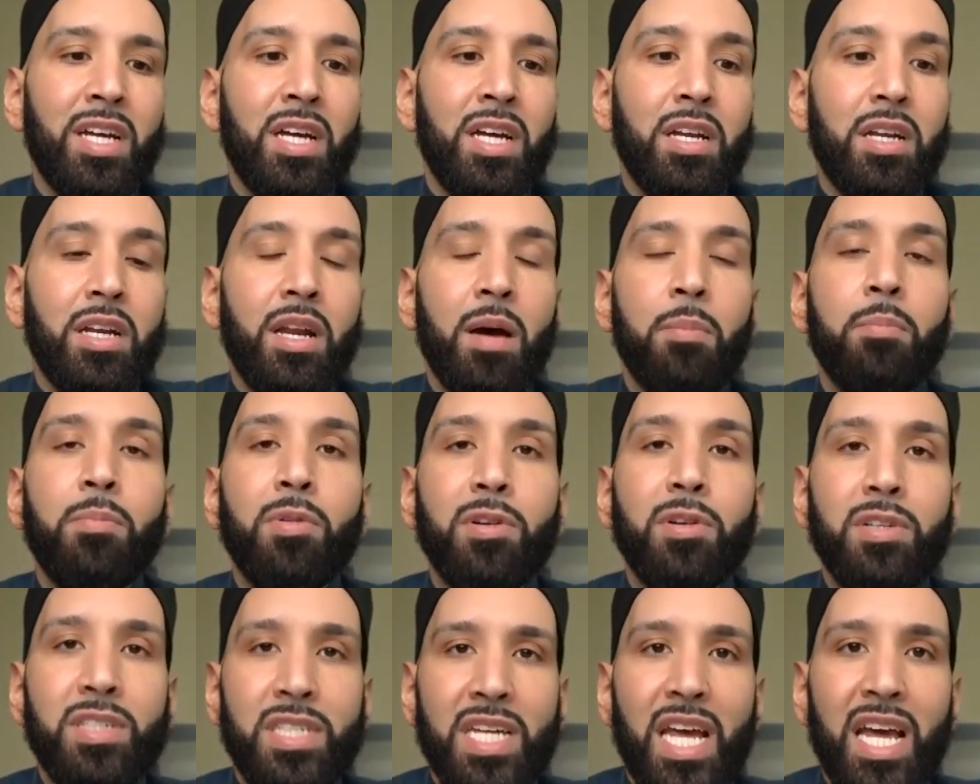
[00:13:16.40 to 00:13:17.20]

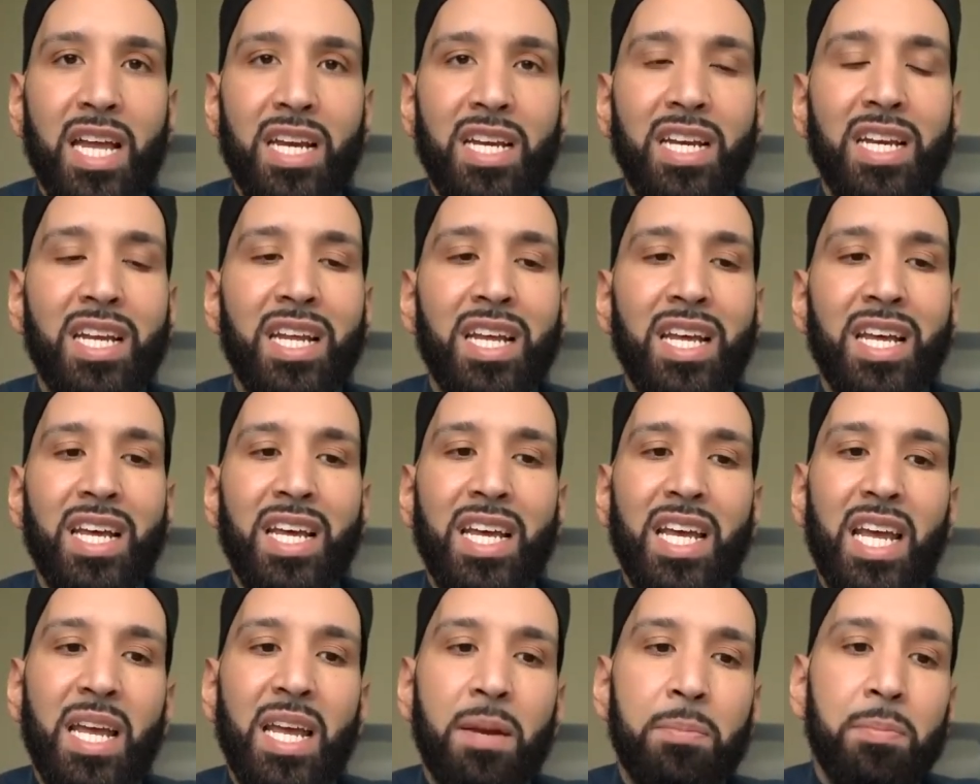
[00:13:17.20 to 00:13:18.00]
Number 10,
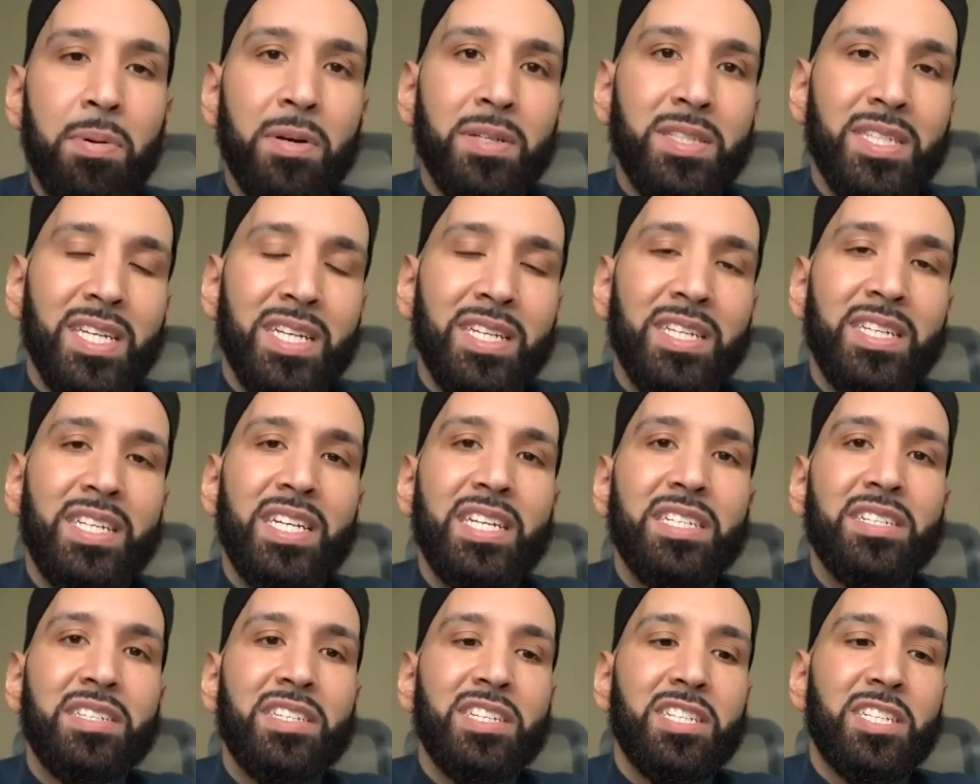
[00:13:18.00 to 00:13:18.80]
it puts a
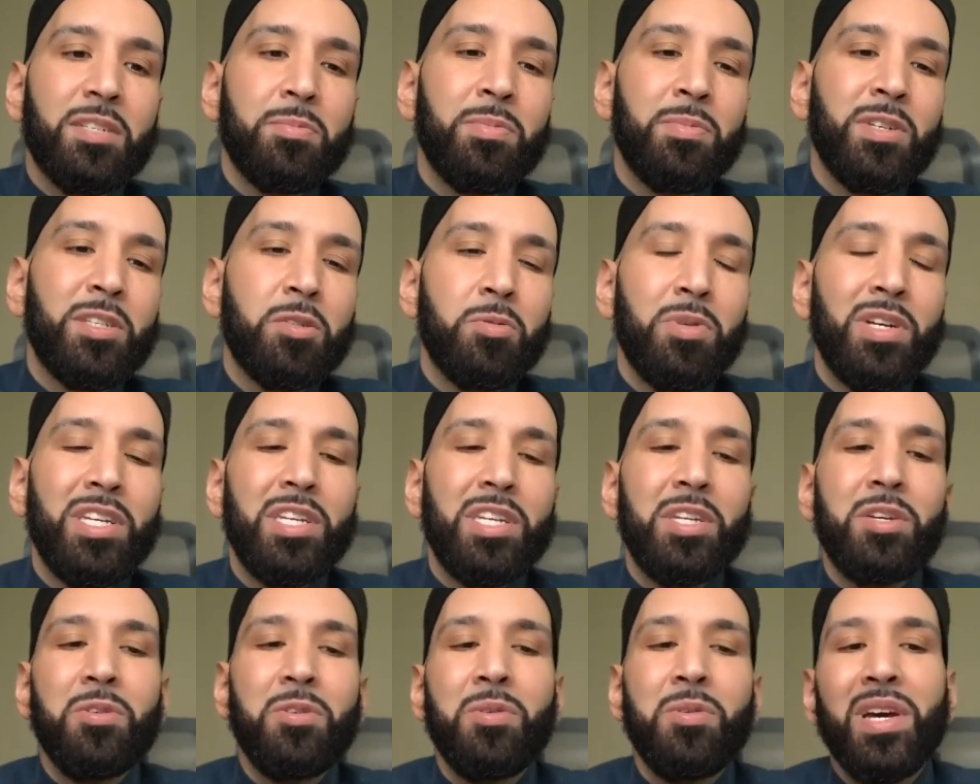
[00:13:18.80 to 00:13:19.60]
distance between
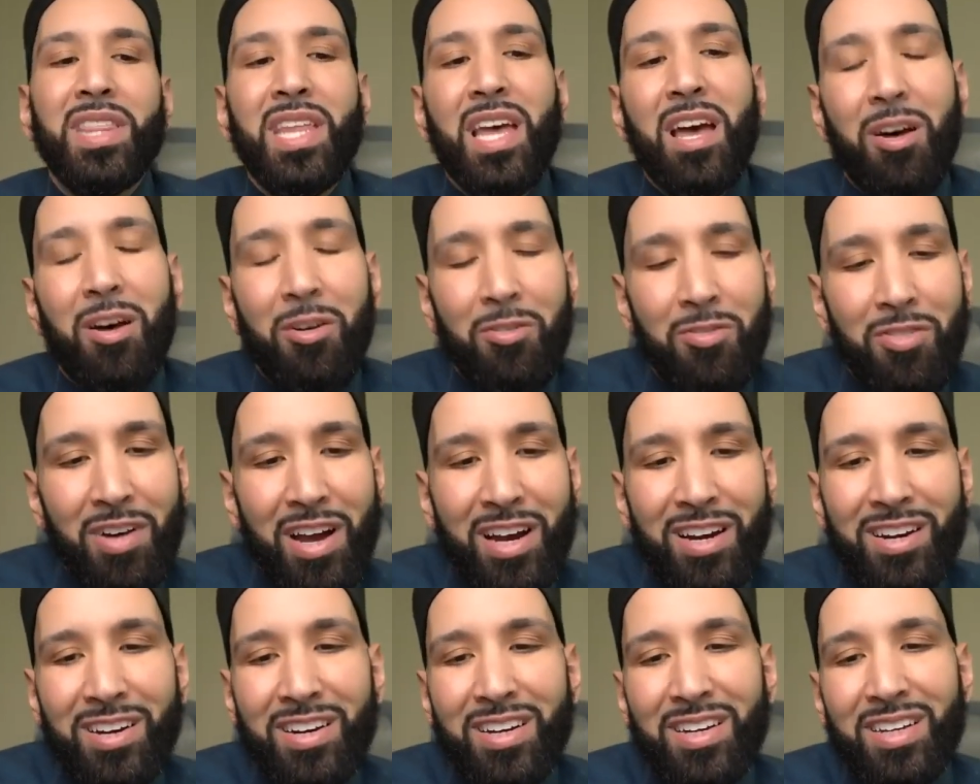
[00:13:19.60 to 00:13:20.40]
you and the
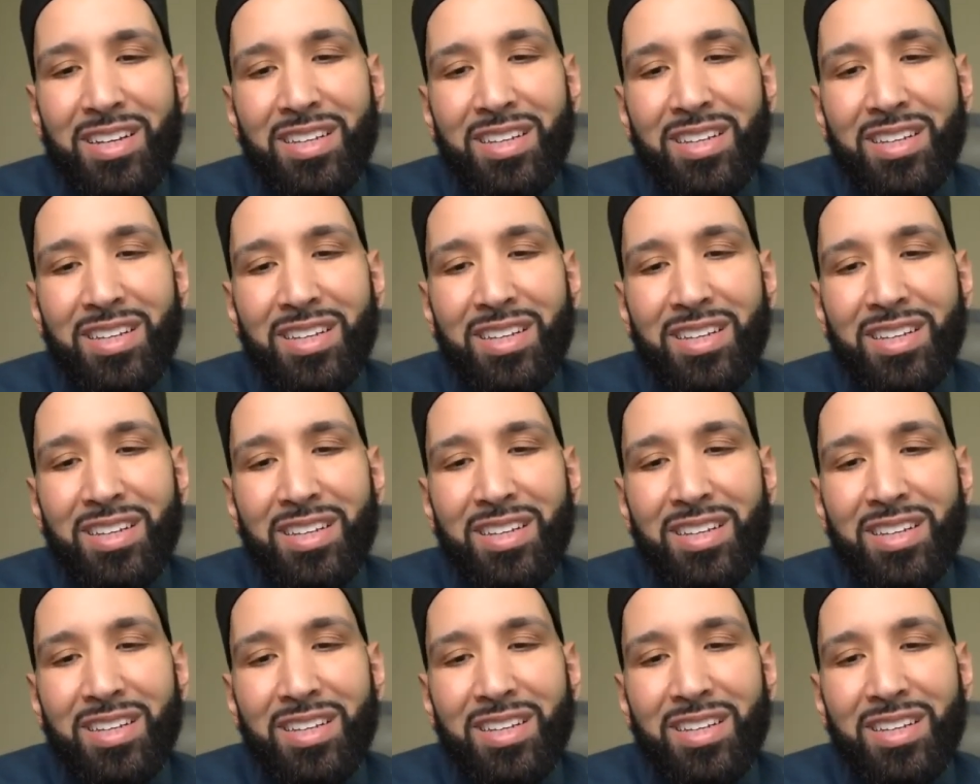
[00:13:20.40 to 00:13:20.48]
hellfire.